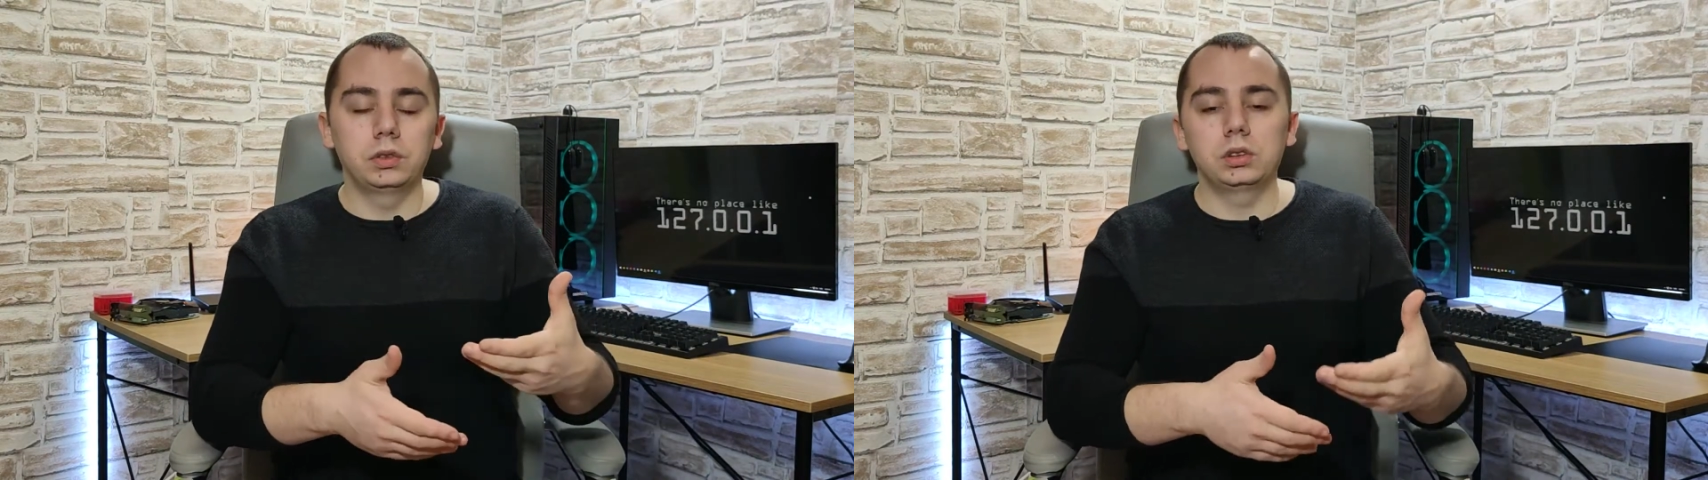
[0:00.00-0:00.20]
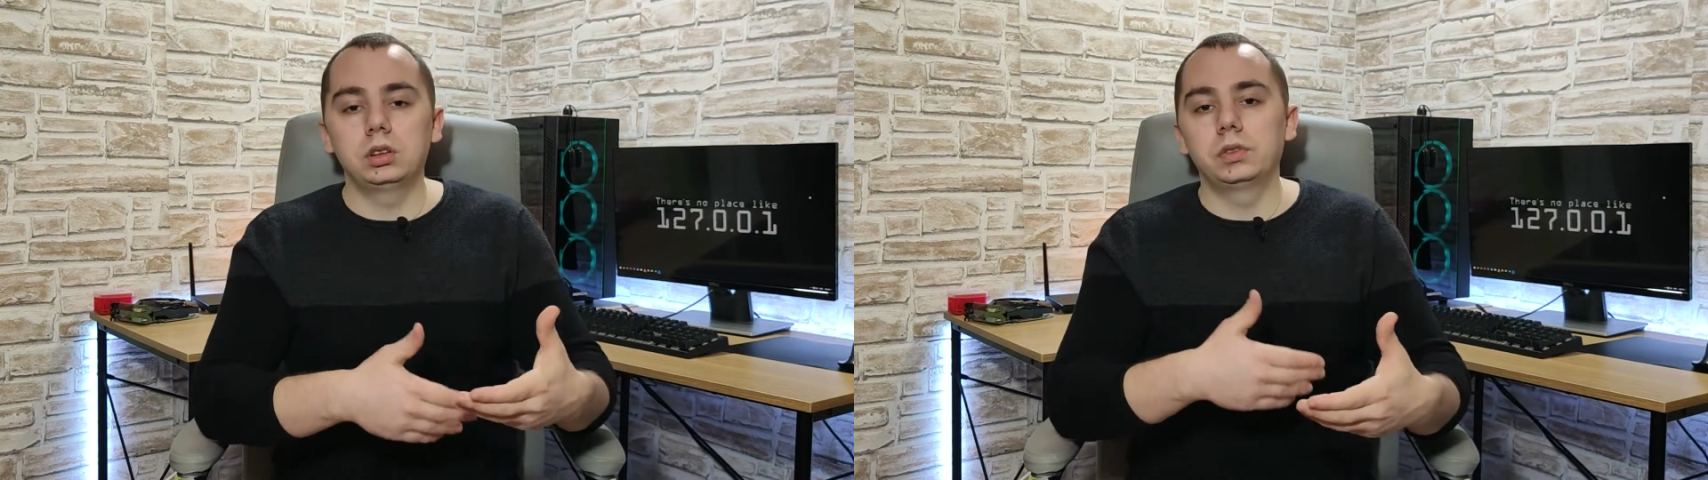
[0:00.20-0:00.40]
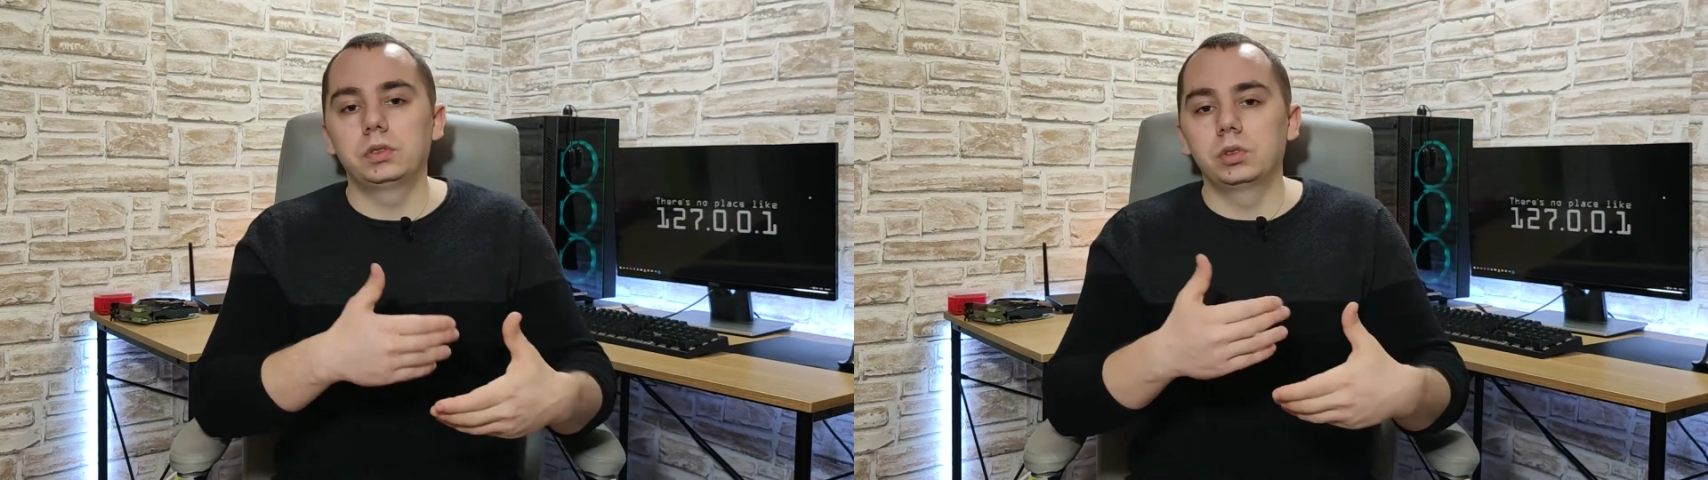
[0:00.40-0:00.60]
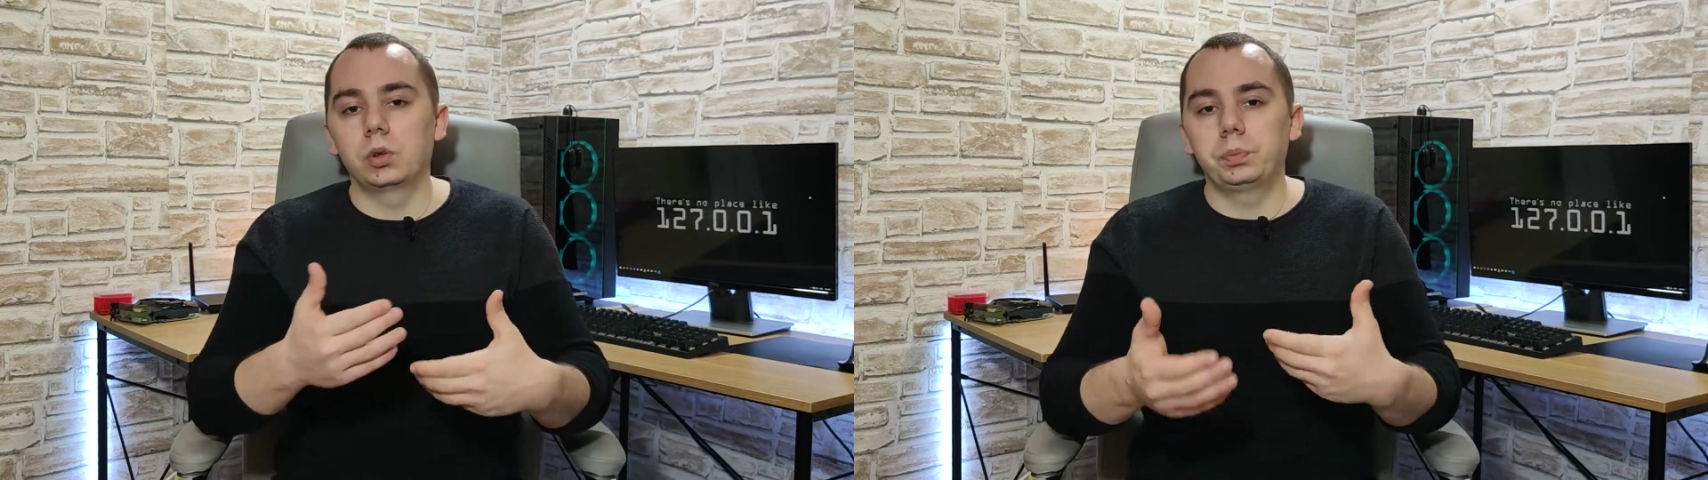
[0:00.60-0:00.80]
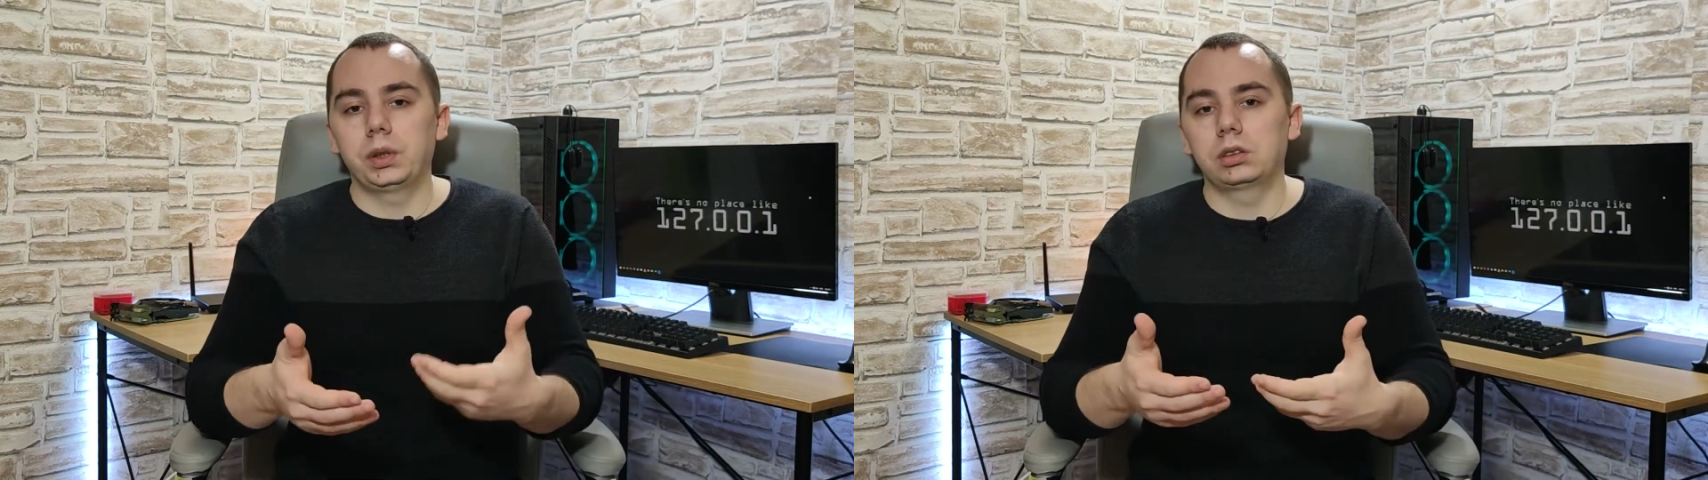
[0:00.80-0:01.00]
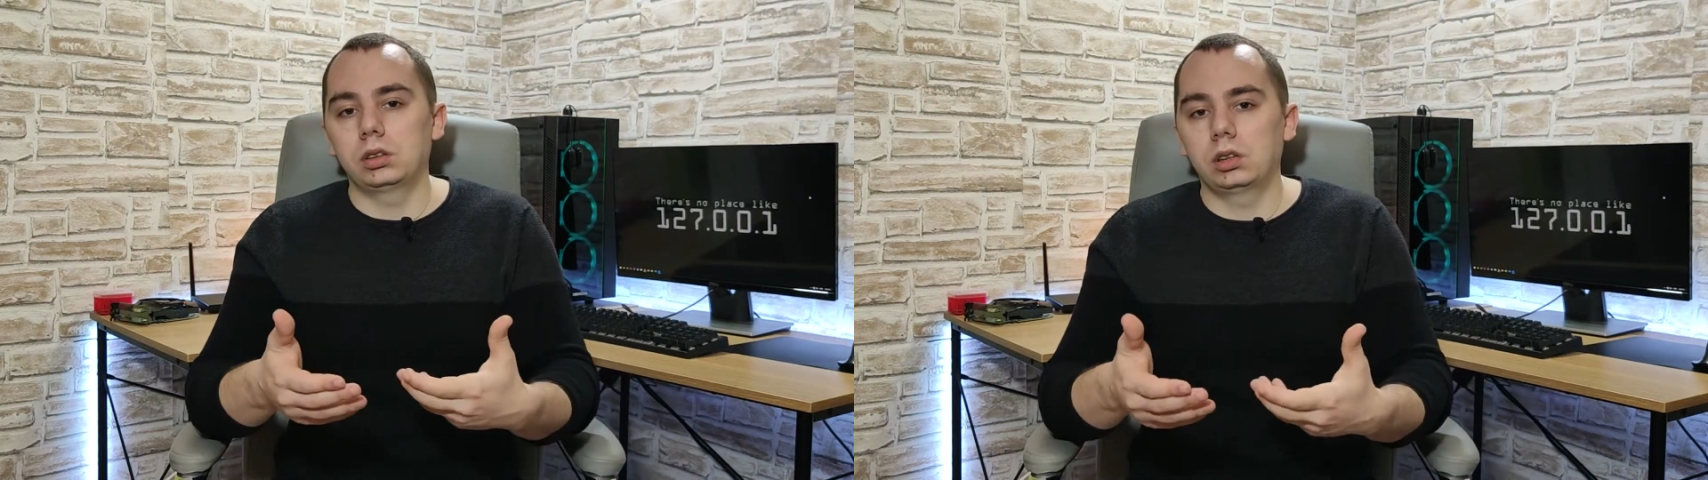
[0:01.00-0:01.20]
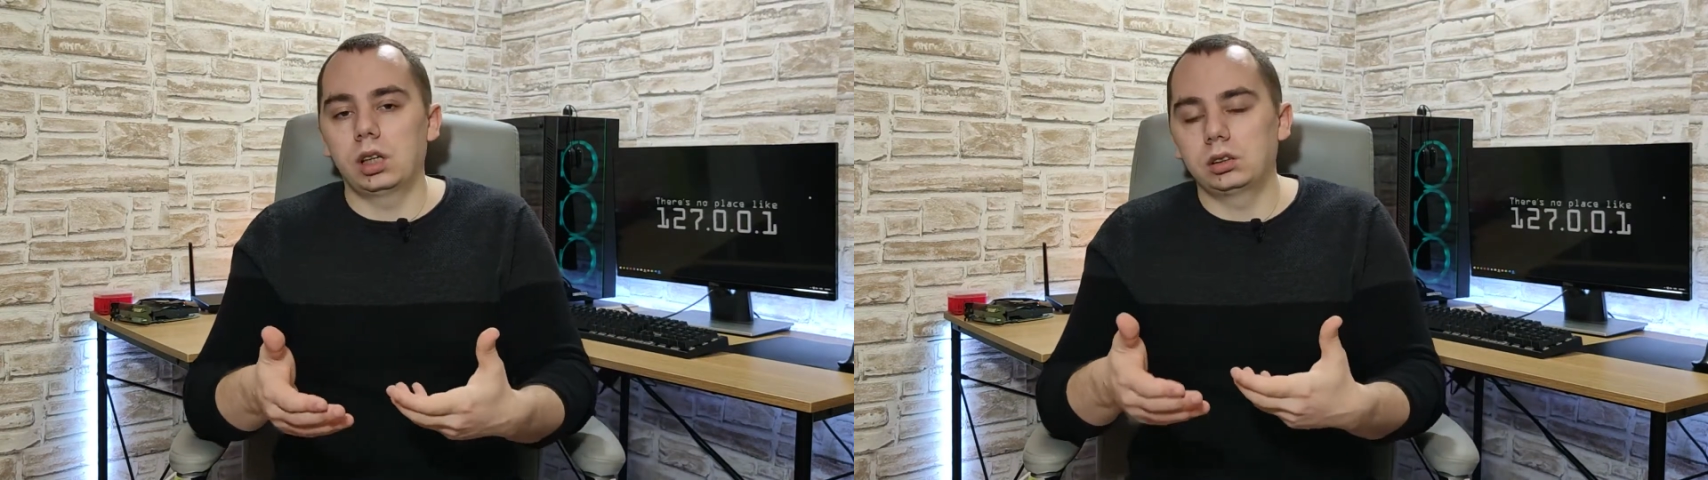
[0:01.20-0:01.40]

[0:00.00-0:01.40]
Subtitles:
even if no pixel